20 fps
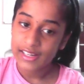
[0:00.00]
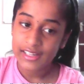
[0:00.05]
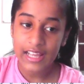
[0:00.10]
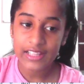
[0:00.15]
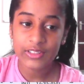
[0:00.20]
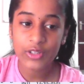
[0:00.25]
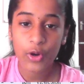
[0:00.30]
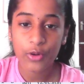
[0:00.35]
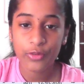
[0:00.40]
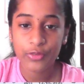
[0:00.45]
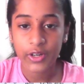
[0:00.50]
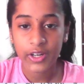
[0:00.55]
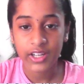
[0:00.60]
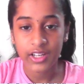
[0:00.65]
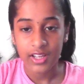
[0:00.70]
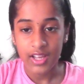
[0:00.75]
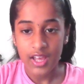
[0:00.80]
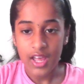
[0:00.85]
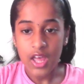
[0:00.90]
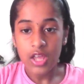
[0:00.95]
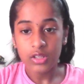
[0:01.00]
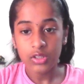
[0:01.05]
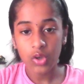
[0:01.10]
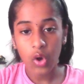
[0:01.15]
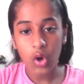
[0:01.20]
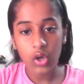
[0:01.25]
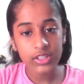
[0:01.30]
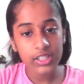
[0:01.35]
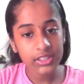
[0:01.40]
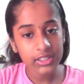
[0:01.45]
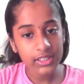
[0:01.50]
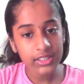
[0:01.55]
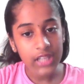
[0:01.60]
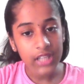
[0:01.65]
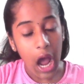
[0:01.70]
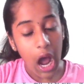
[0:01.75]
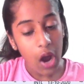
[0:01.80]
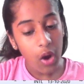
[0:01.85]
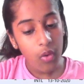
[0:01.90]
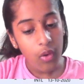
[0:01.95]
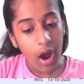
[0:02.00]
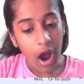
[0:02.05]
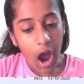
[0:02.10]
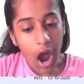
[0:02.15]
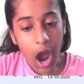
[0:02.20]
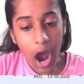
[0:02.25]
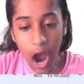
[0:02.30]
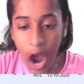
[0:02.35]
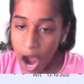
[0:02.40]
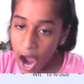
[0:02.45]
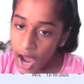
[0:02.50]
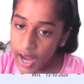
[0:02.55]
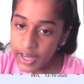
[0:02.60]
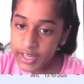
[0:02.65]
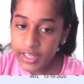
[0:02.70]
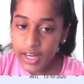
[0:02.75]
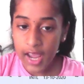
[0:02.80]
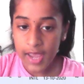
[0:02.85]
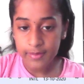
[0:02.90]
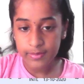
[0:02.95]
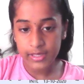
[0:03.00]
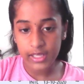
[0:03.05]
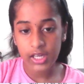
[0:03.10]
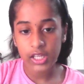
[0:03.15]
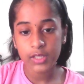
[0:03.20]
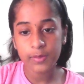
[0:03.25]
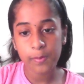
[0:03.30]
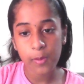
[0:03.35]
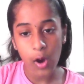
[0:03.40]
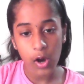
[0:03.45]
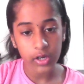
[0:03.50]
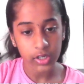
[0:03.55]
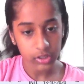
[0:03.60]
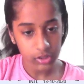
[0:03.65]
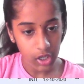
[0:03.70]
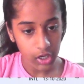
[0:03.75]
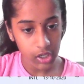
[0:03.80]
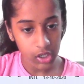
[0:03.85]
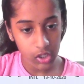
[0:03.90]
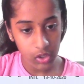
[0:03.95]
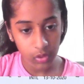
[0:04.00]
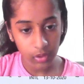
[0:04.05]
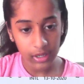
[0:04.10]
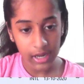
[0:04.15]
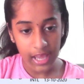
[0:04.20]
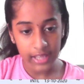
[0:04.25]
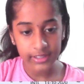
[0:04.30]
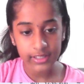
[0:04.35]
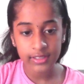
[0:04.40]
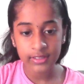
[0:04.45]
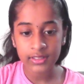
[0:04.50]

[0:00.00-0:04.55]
Let's go for it. So this is how our time series plot is going to look like.